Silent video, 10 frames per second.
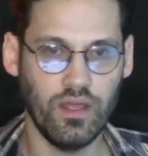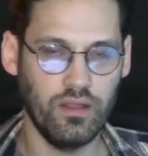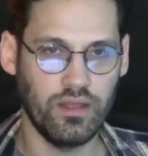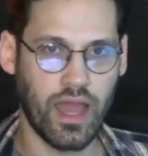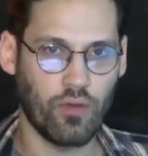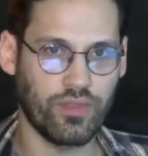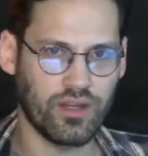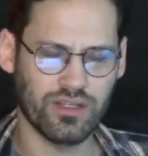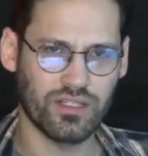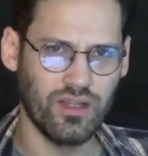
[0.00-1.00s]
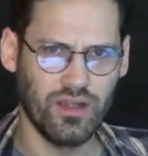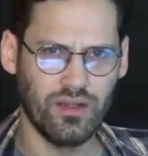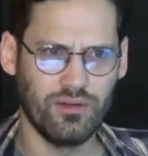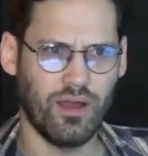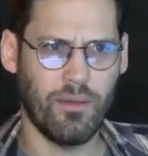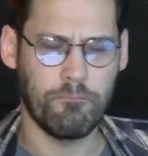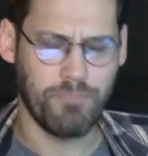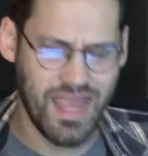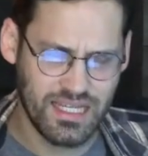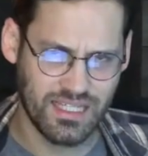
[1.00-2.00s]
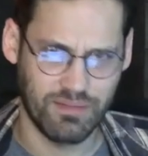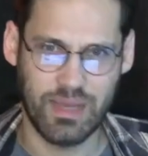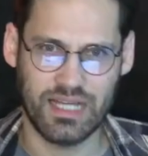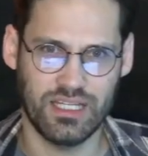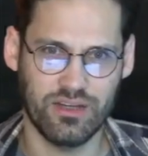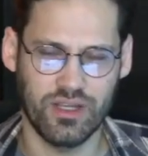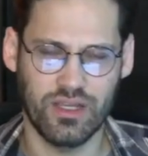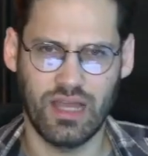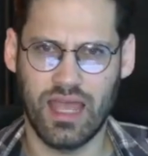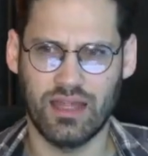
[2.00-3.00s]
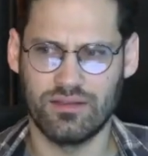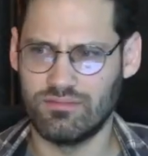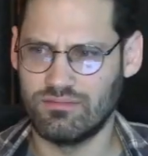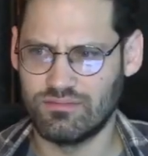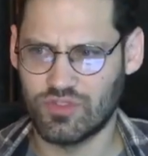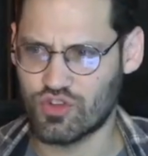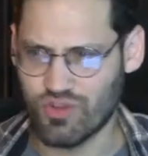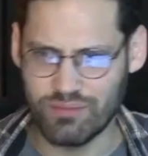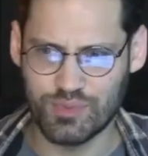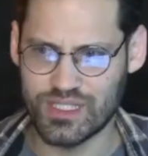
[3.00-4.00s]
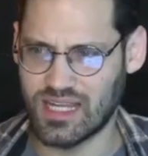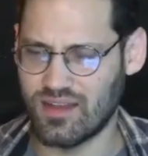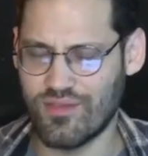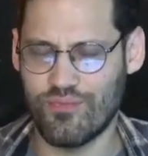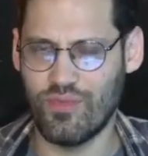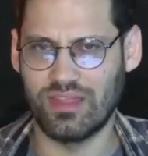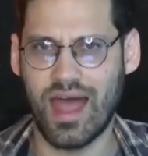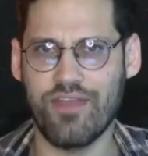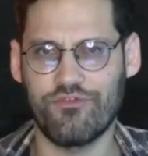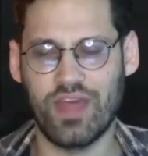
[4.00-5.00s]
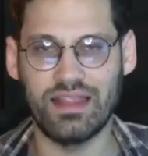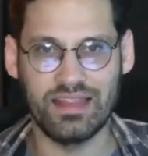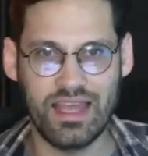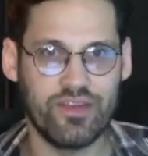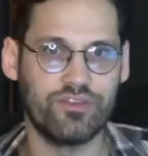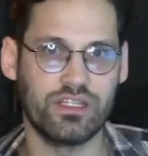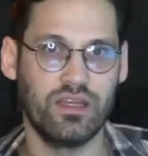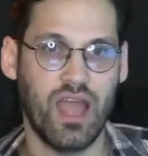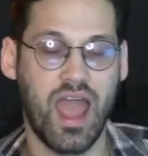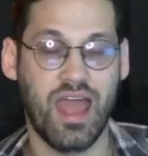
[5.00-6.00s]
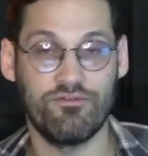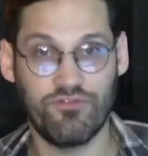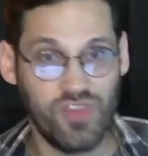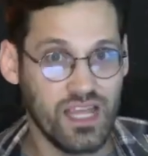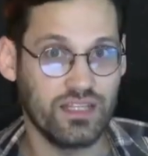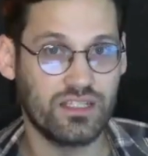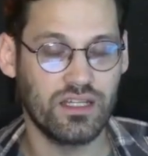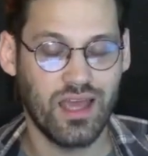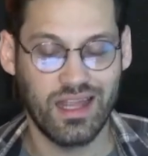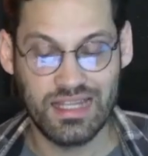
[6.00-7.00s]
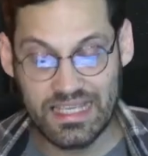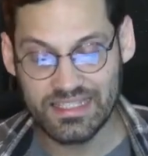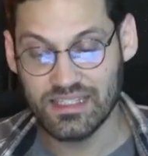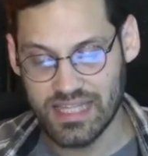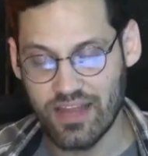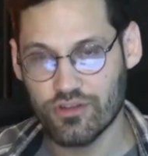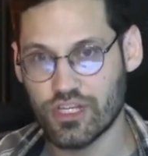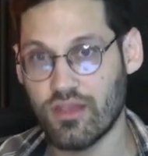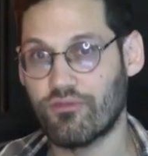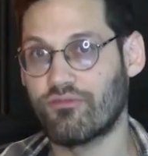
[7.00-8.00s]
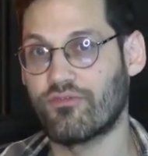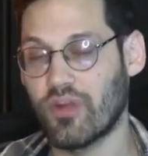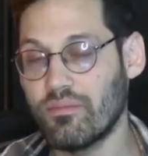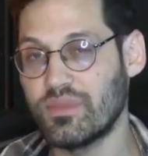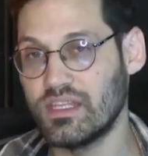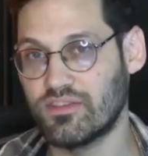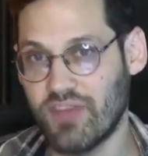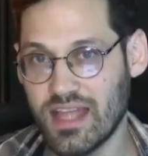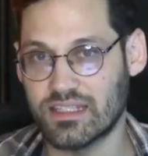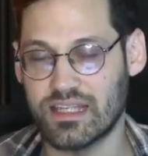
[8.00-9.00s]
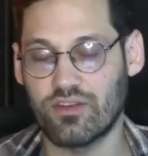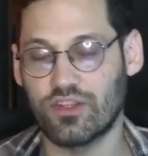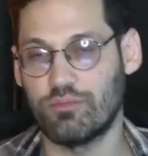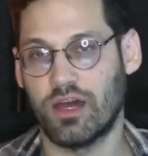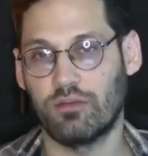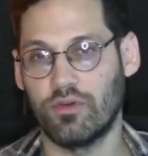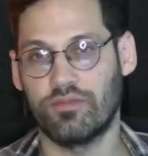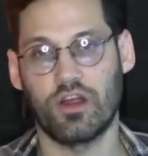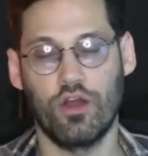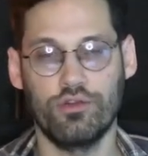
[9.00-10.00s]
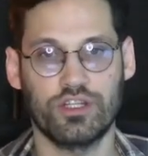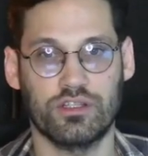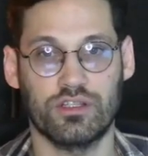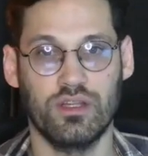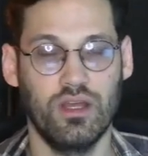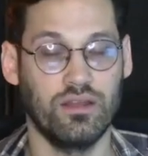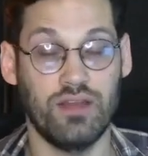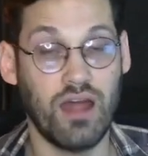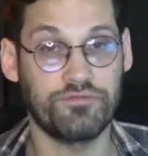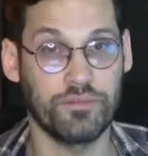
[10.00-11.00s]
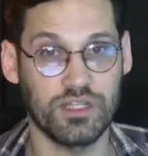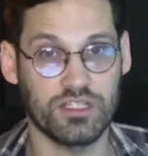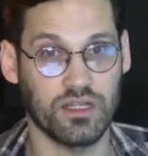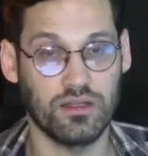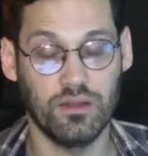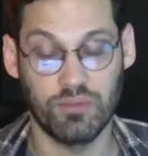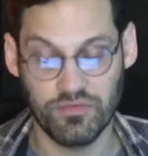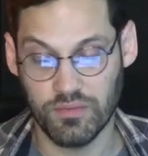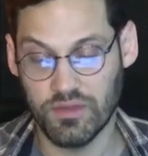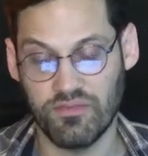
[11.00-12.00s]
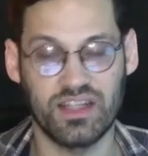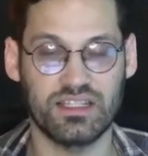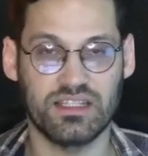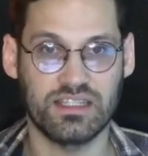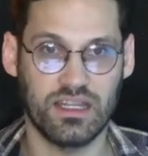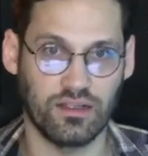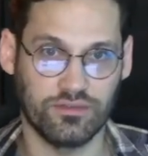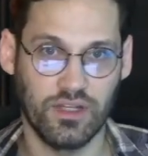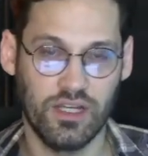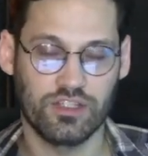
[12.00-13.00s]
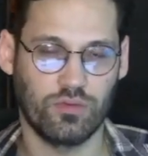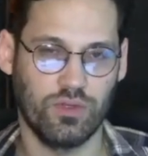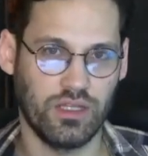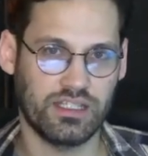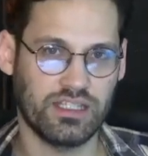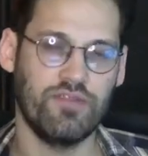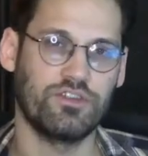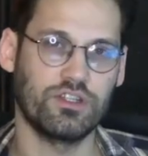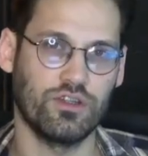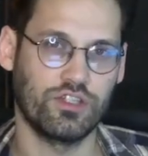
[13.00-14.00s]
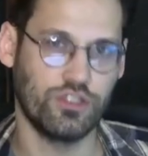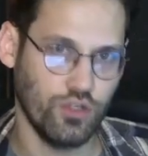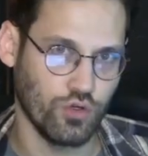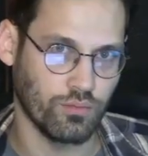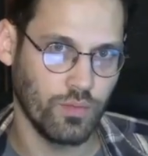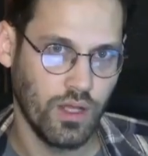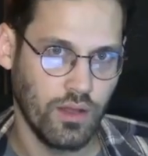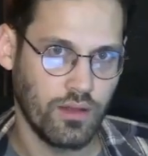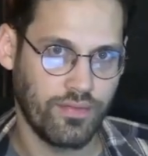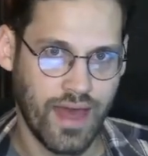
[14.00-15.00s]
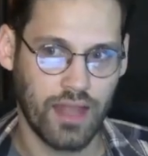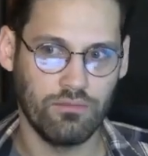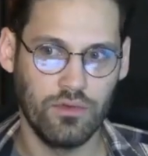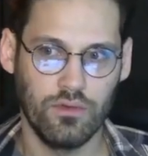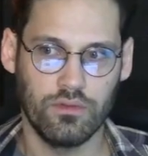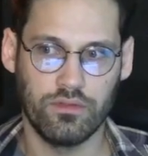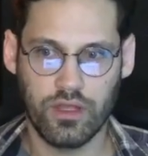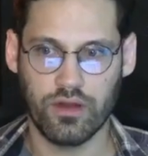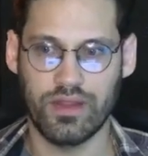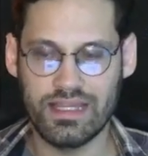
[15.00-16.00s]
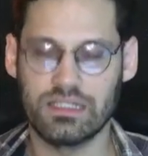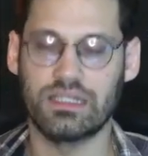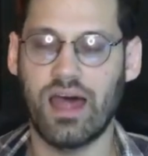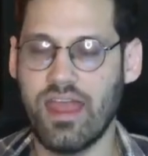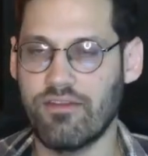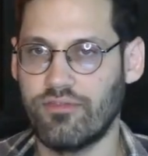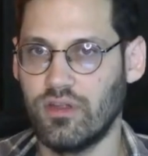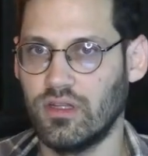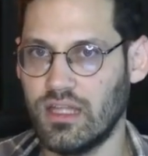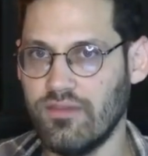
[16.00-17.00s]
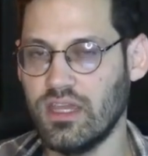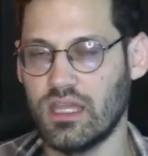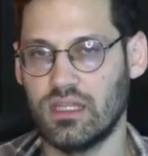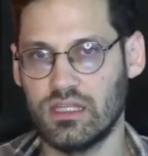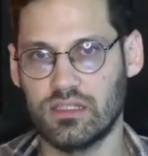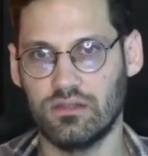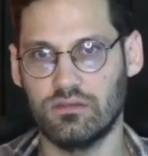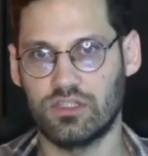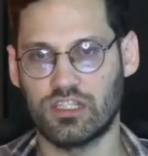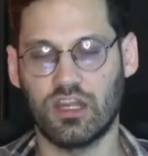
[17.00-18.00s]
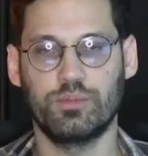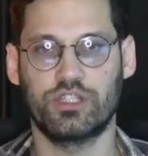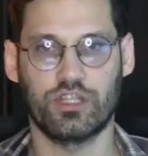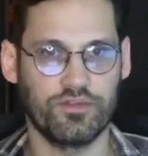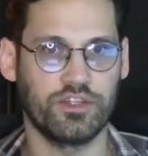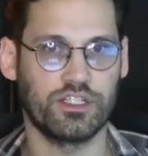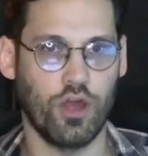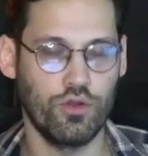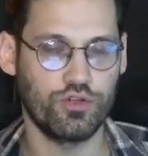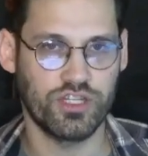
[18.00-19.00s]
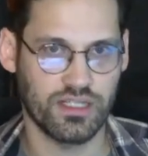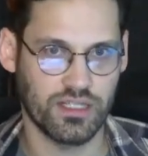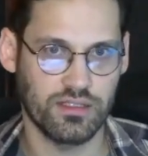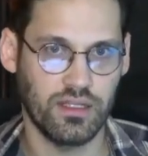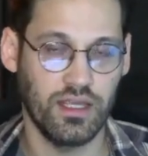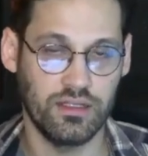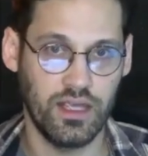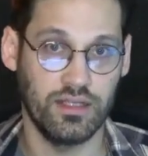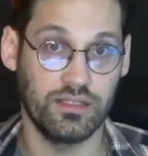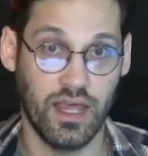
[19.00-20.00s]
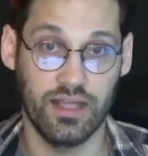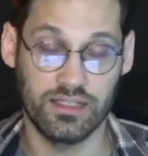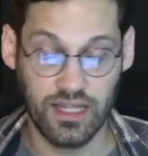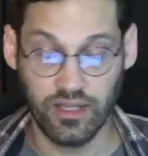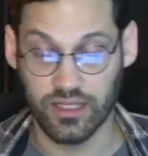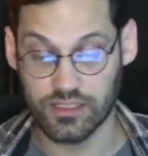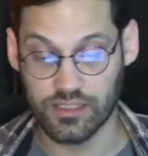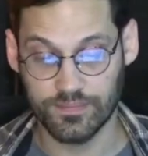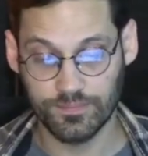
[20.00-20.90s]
Now, there's amazing bacteria and shrimps and life that lives and feeds and gets its energy from these vents down at the bottom of our oceans, not from the sun, but from the vent itself. So it's safe to assume that there is life living in these subsurface oceans in, in, in Enceladus.